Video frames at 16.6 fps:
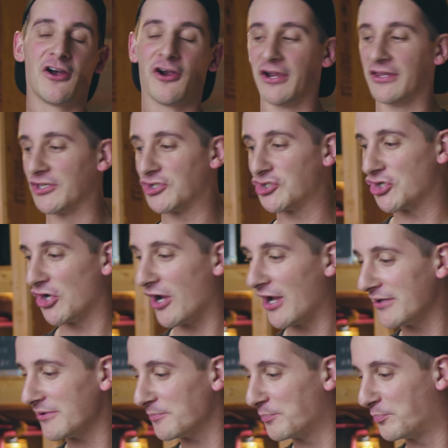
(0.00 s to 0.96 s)
are in the
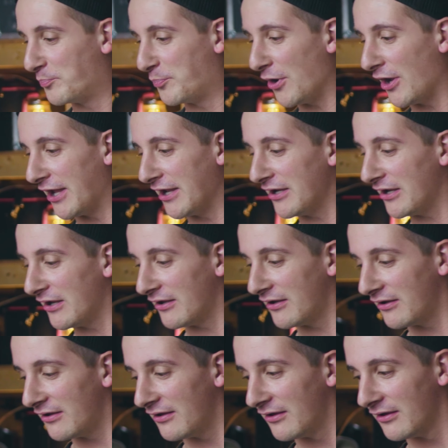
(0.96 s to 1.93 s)
shot, but
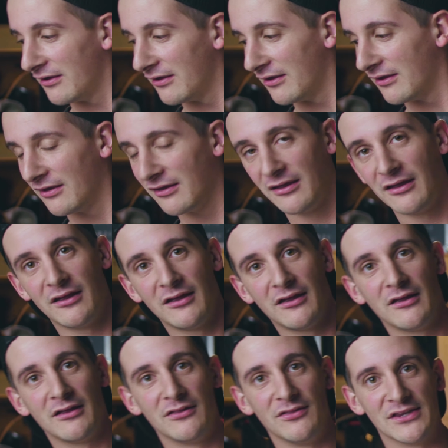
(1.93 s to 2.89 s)

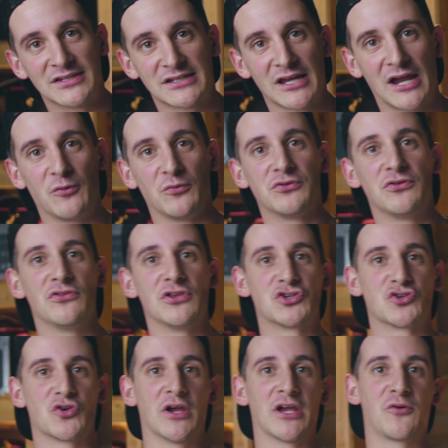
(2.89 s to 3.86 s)
this guy will do the
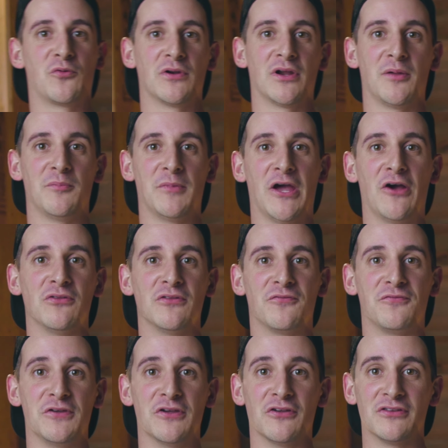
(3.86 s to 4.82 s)
trick when I'm out in
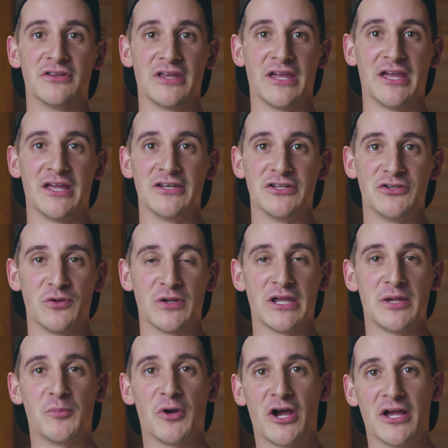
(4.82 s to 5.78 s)
the field and doing
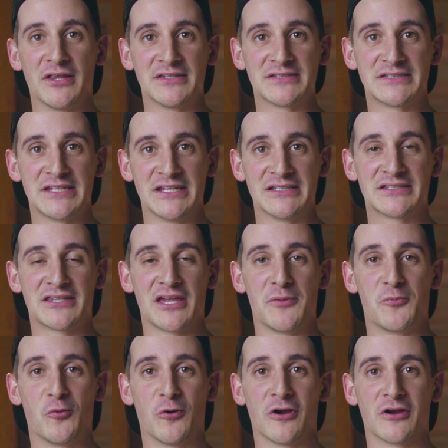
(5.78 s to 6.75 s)
any behind the scenes
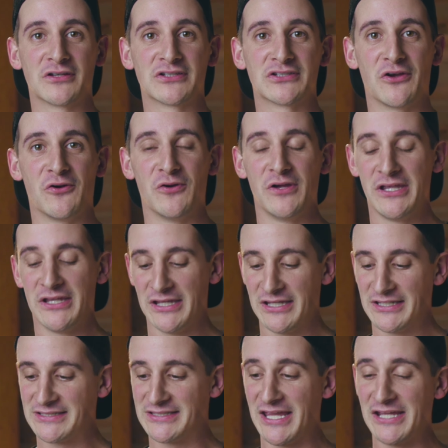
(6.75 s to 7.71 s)
type work. So
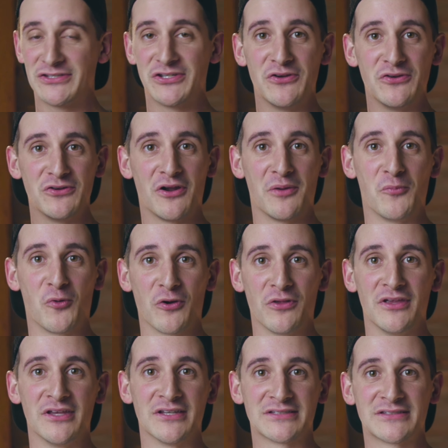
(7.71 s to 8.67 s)
stay tuned on
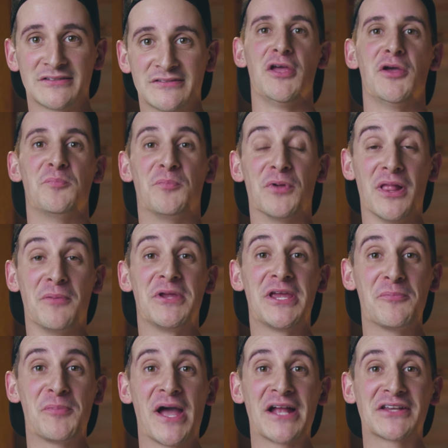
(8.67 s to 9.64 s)
more of this. But let me
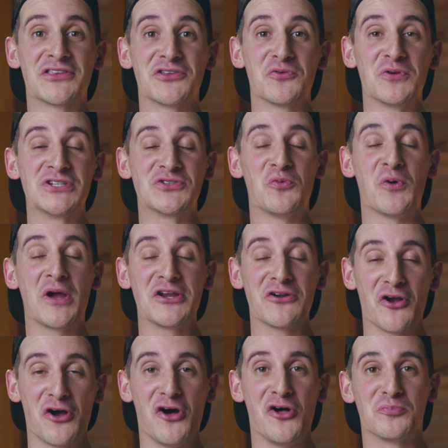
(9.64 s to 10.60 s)
get back to the reason why
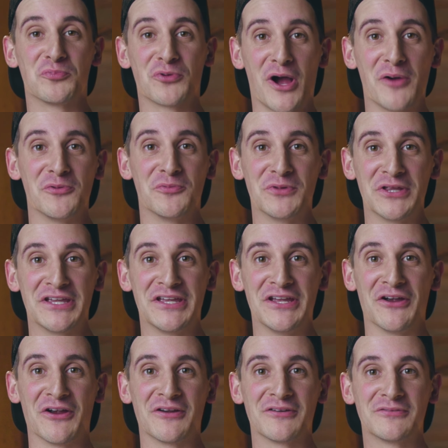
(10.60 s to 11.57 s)
you're all probably
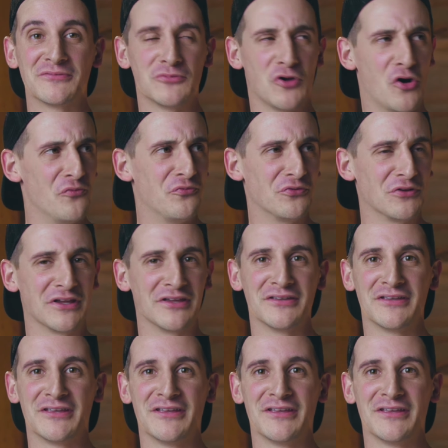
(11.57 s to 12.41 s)
here, hopefully.